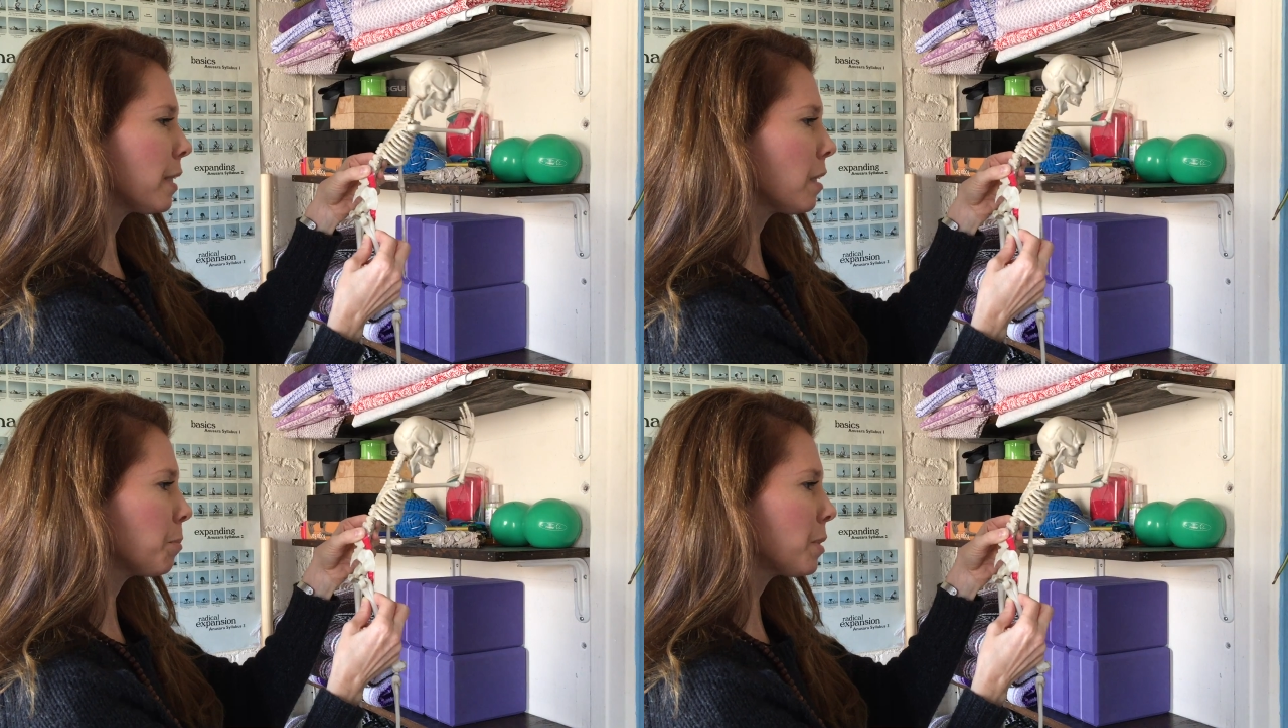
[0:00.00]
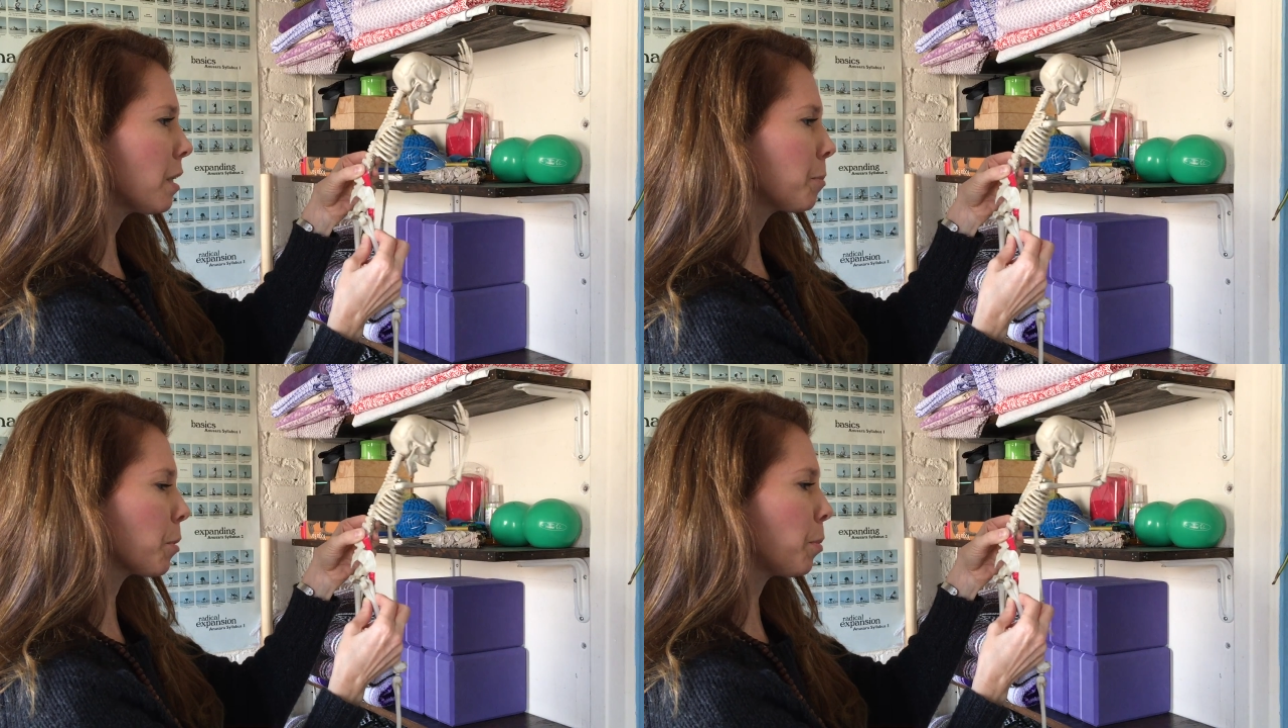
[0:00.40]

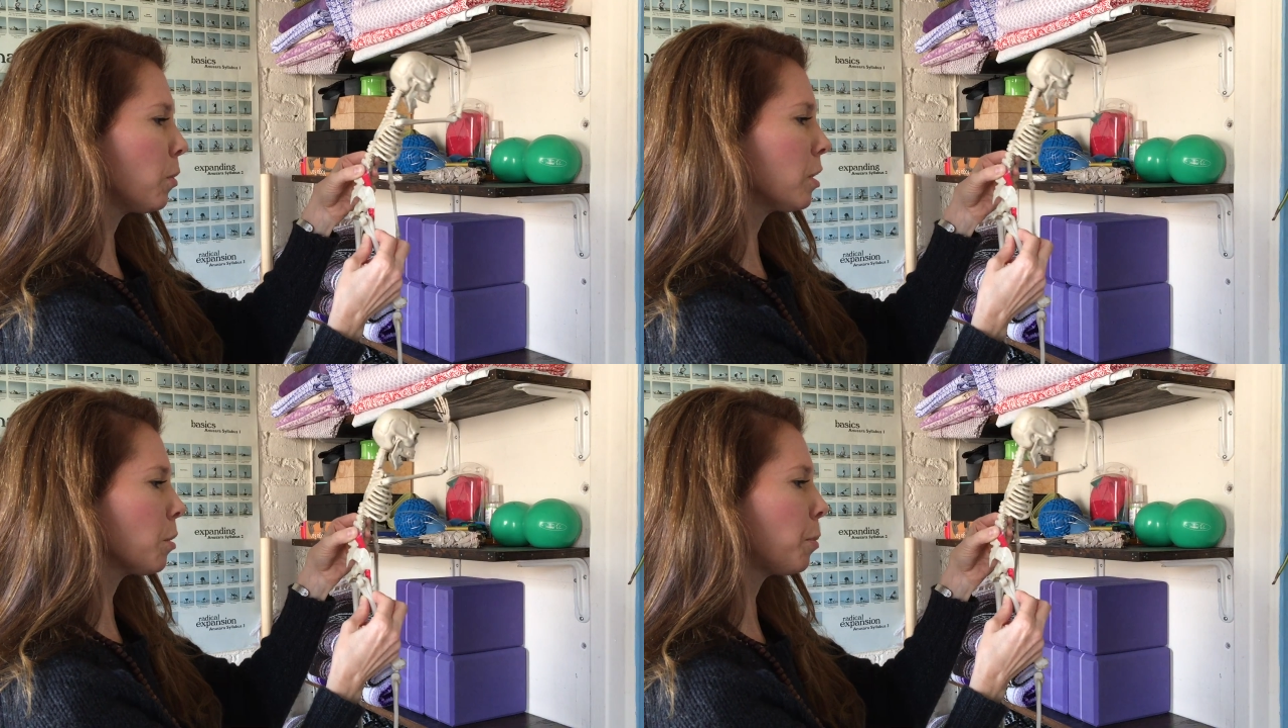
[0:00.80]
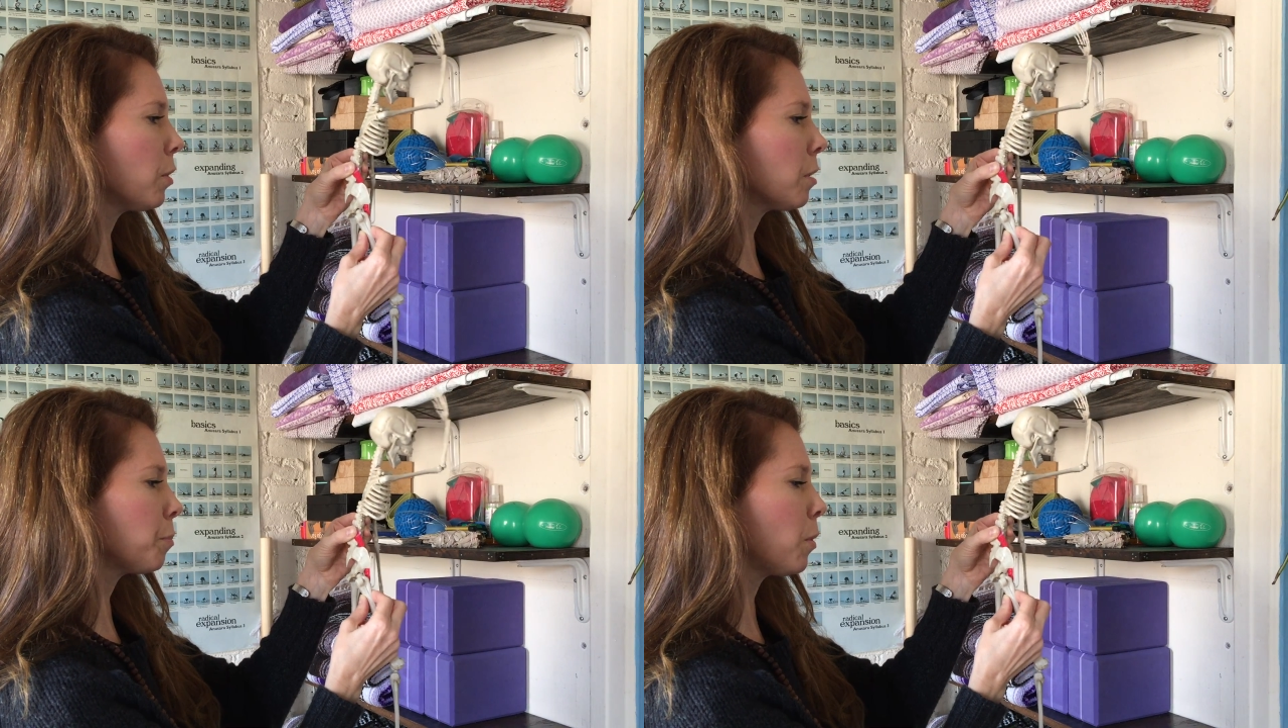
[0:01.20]
you're pulling,
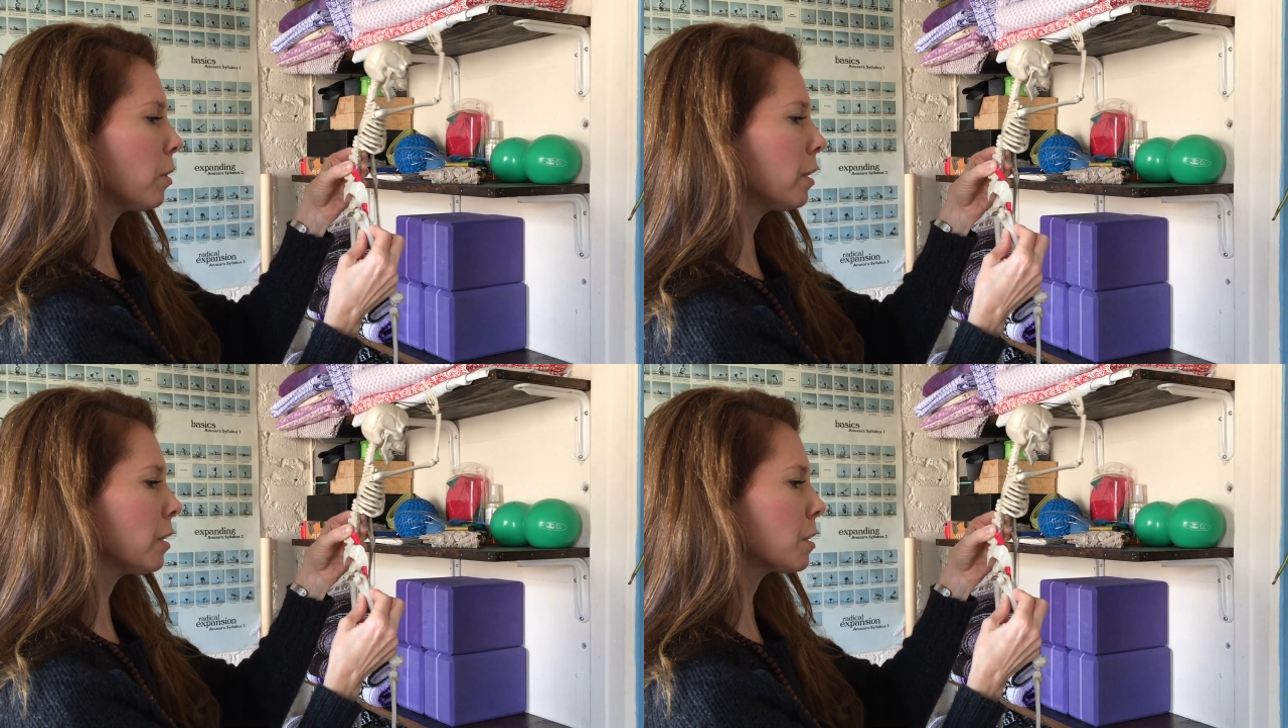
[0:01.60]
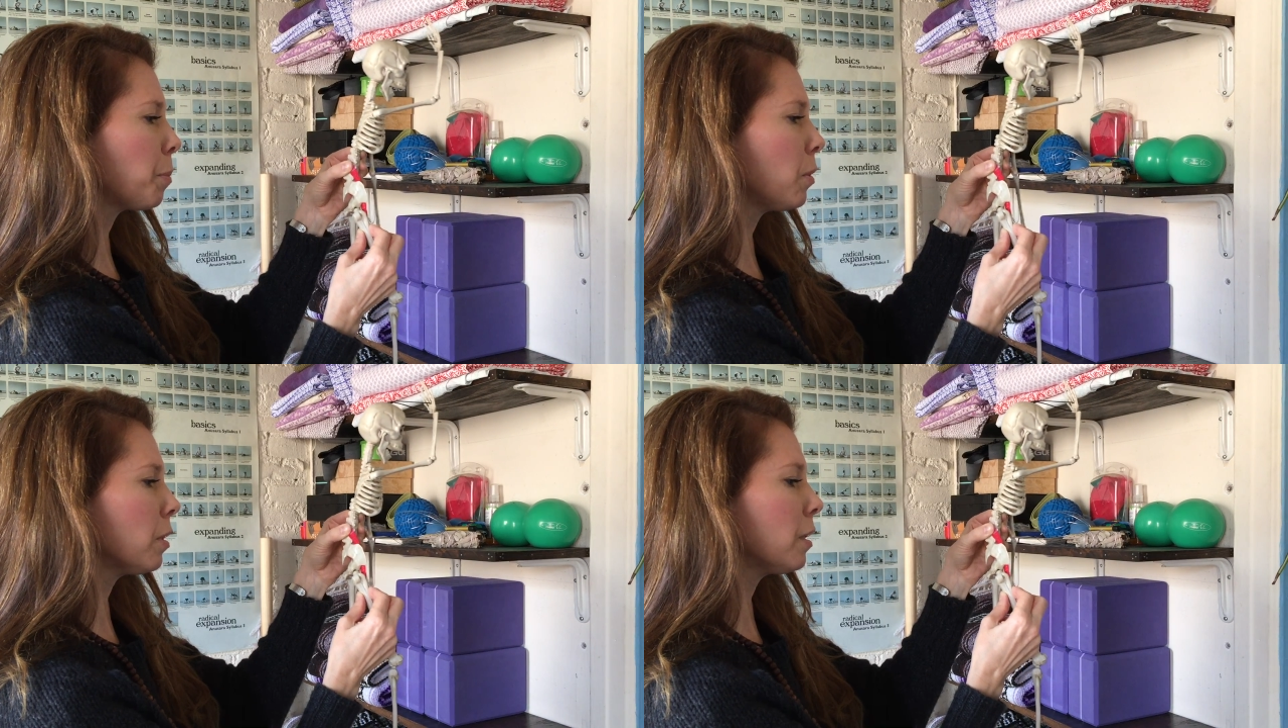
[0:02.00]
it's
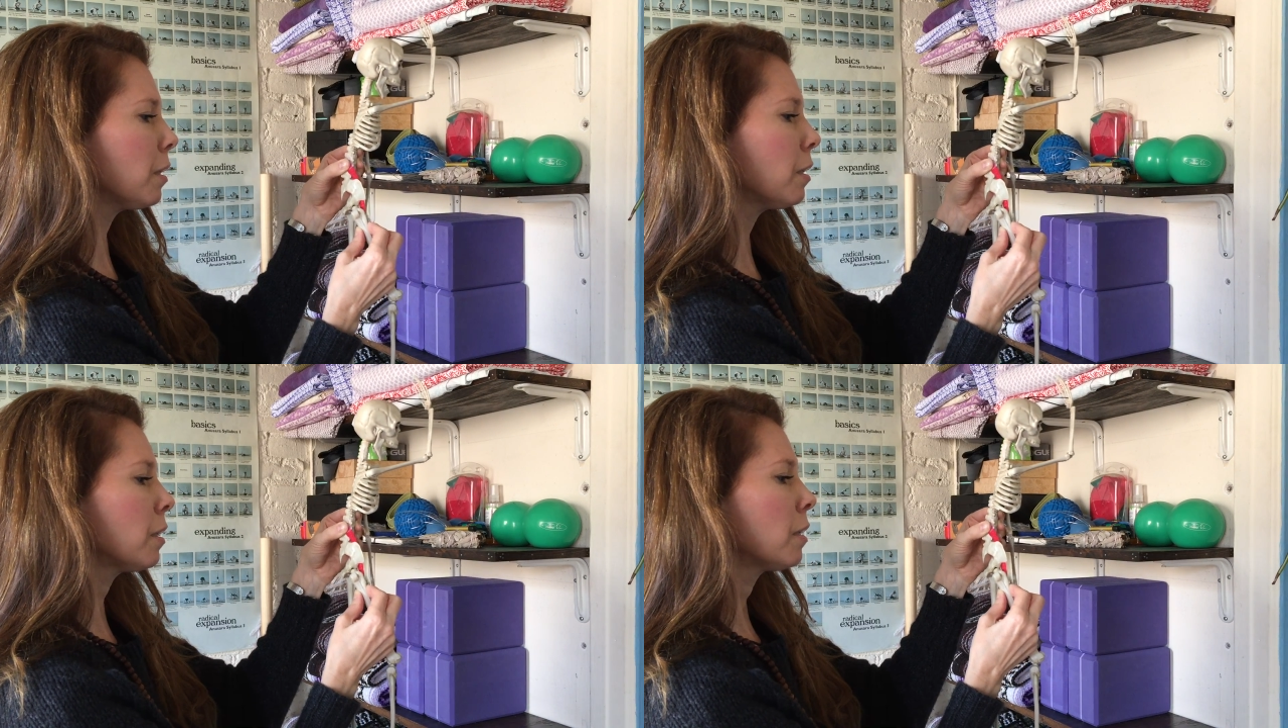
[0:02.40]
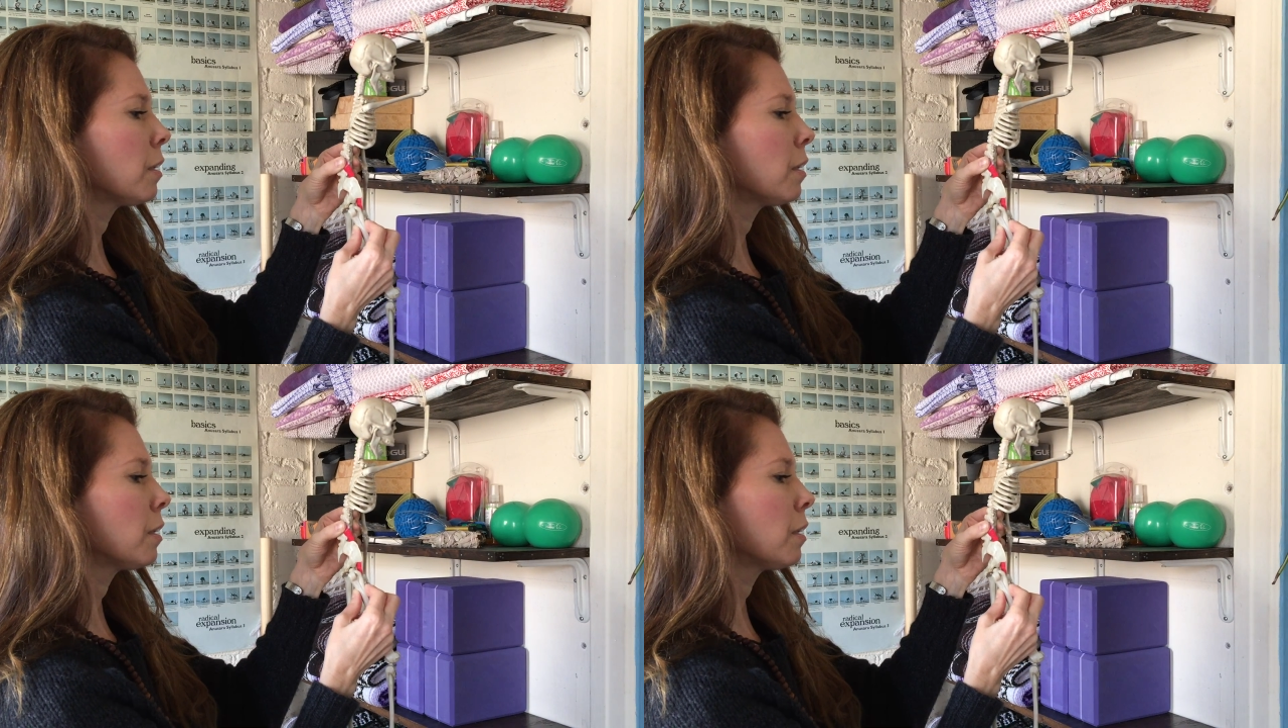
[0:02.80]
pulling.